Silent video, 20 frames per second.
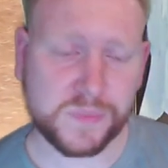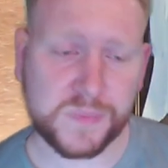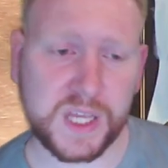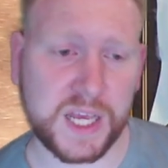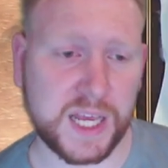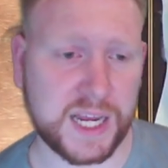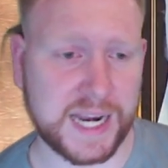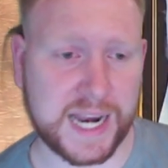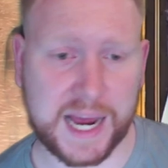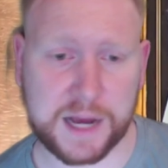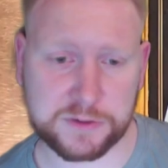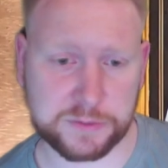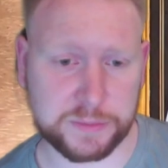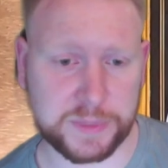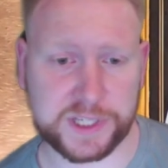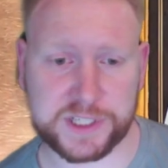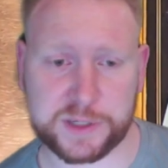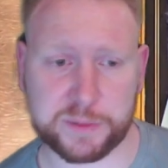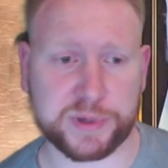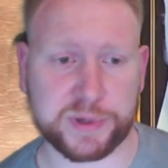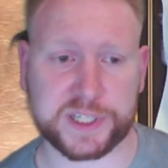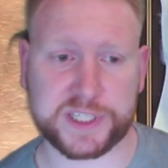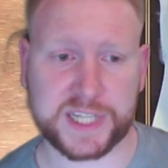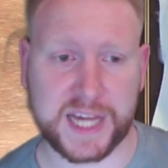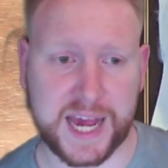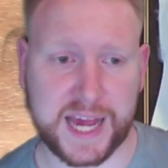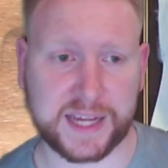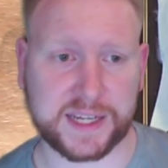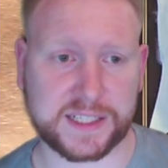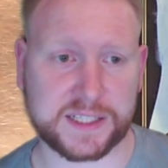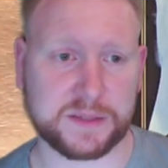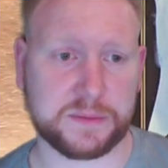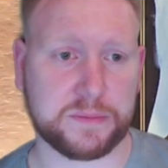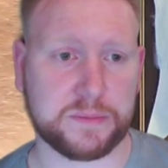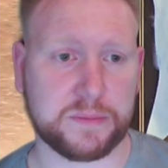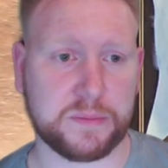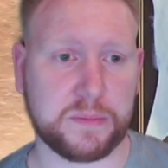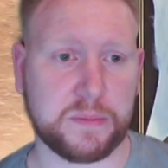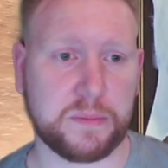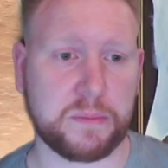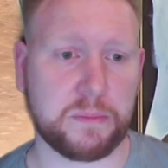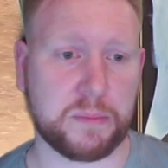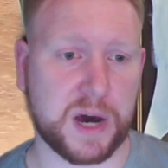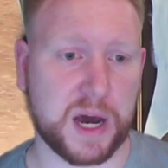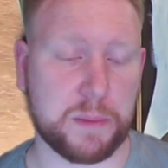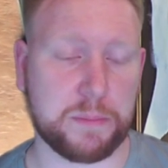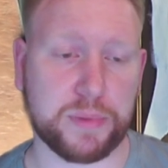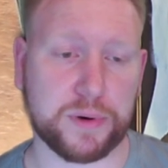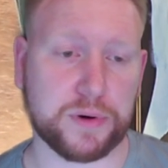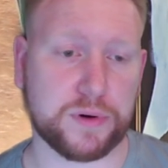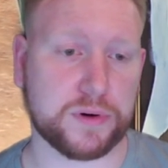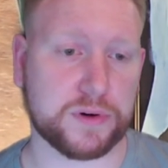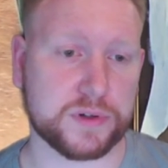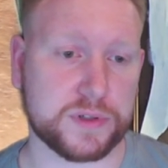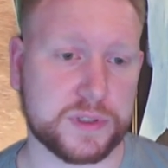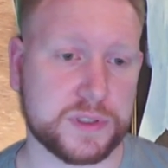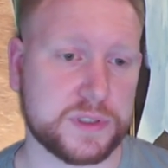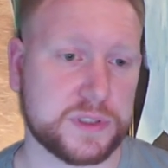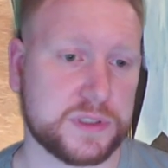It allows me to protect my board.